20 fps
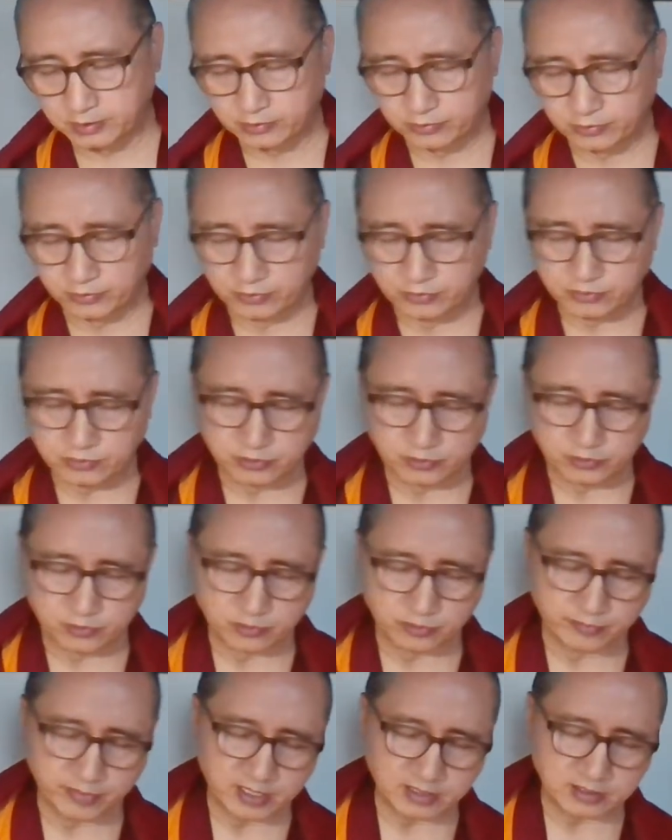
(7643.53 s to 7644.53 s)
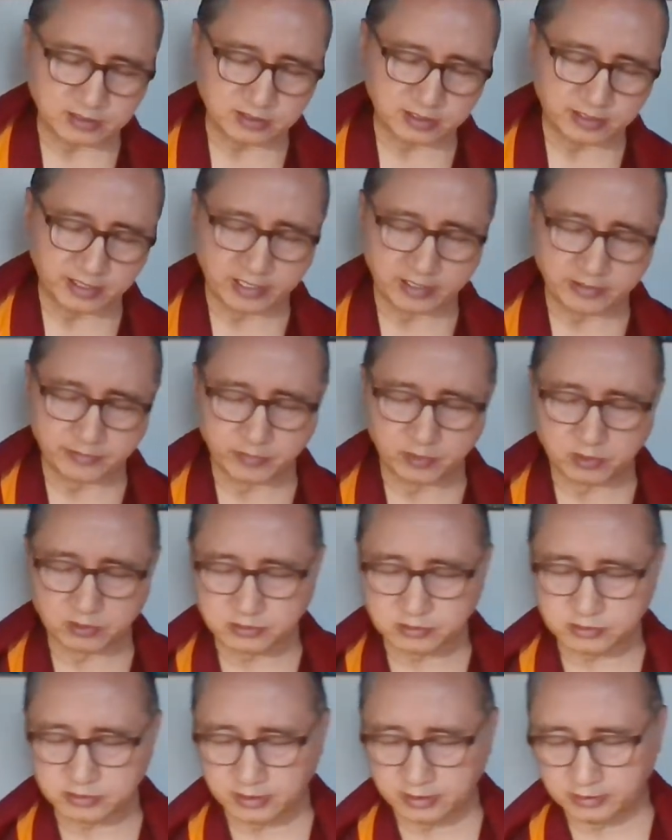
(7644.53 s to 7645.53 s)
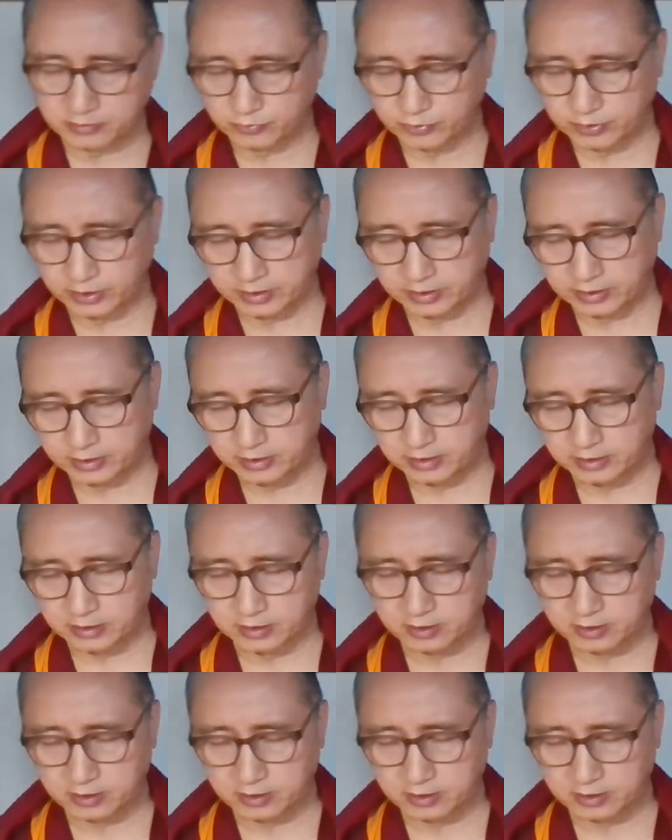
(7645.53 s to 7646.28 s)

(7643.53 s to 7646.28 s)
those humans and animals that we